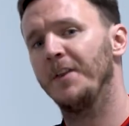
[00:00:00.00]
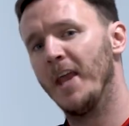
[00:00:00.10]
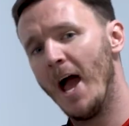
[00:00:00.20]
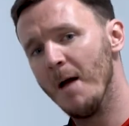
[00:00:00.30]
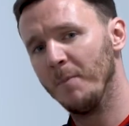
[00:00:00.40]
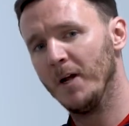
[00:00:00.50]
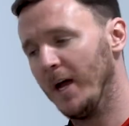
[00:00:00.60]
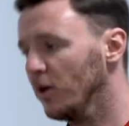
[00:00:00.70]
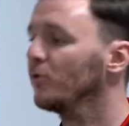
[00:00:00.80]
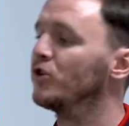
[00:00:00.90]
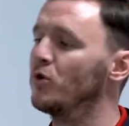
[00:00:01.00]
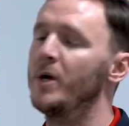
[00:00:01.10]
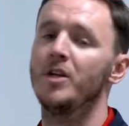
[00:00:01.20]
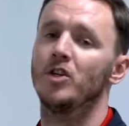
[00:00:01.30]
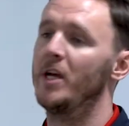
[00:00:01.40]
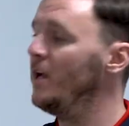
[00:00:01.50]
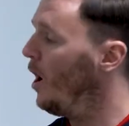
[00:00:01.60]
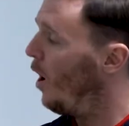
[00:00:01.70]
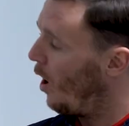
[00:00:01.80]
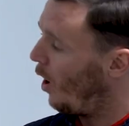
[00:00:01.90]
the applicator and squeegee
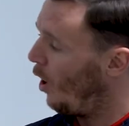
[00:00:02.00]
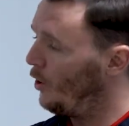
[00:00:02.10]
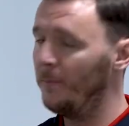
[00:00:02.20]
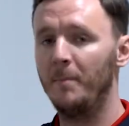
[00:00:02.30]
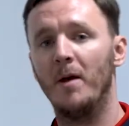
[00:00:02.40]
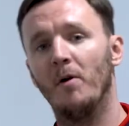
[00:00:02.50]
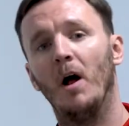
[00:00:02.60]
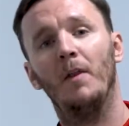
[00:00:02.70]
on a mirror.